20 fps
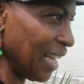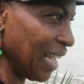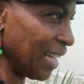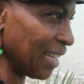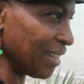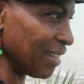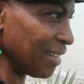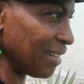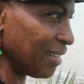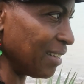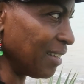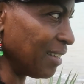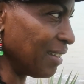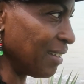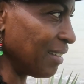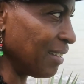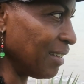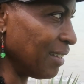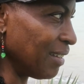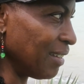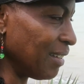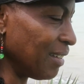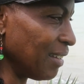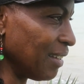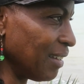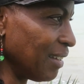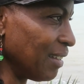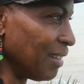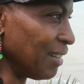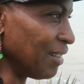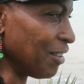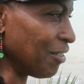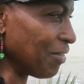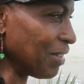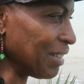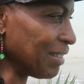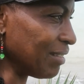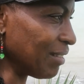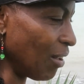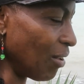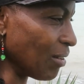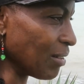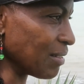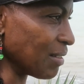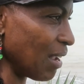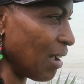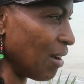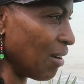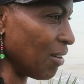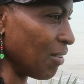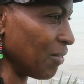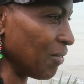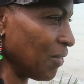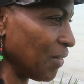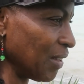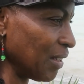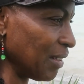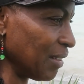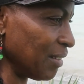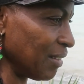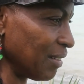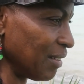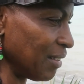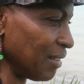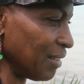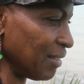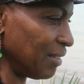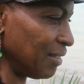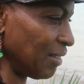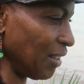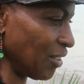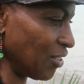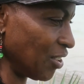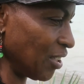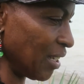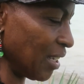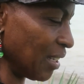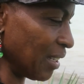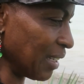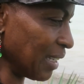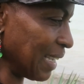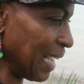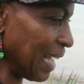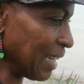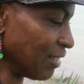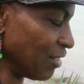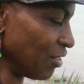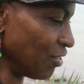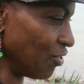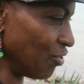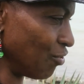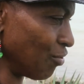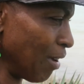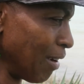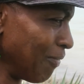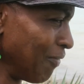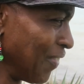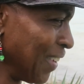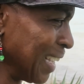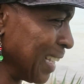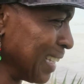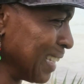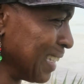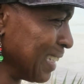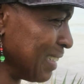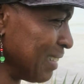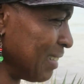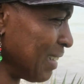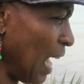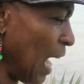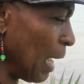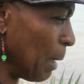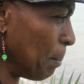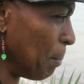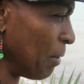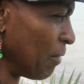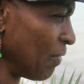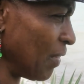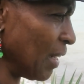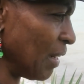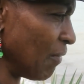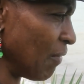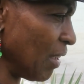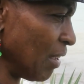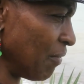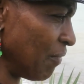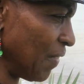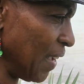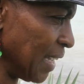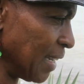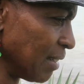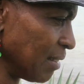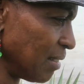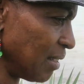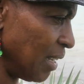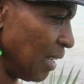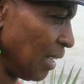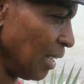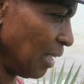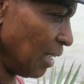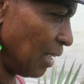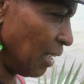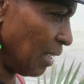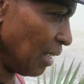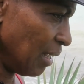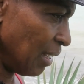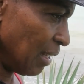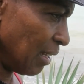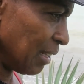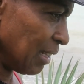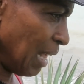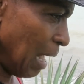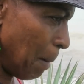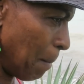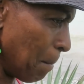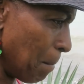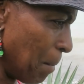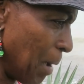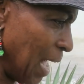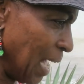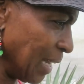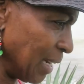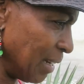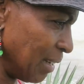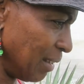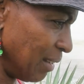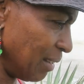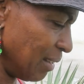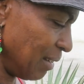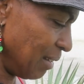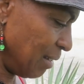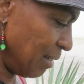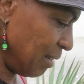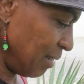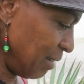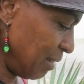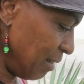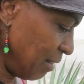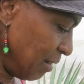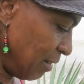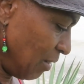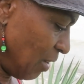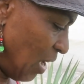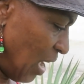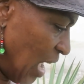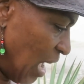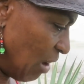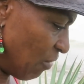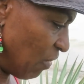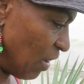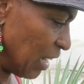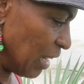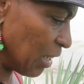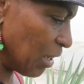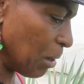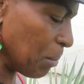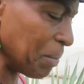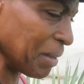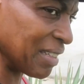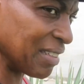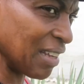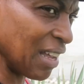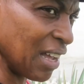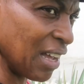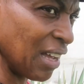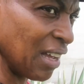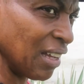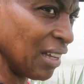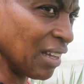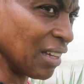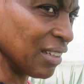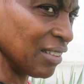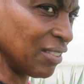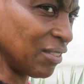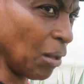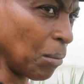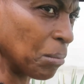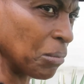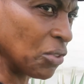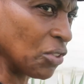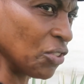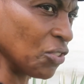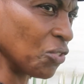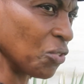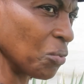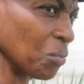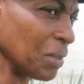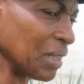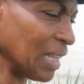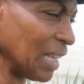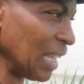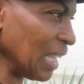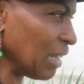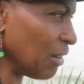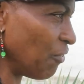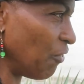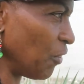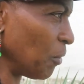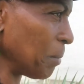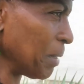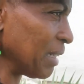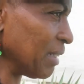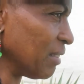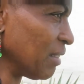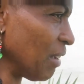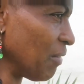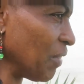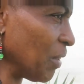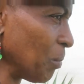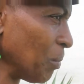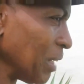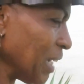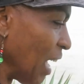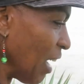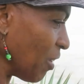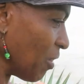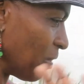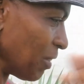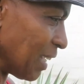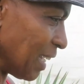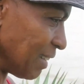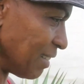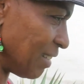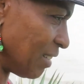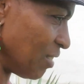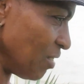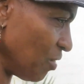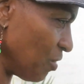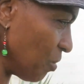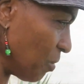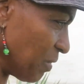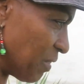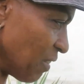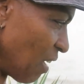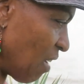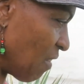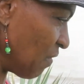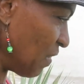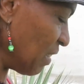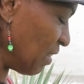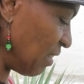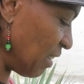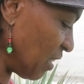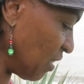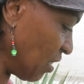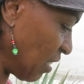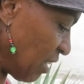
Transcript: that the result of such a catastrophic type of an event that man now have a little bit of something to do with the influence of it. We're not going to get into those conversations.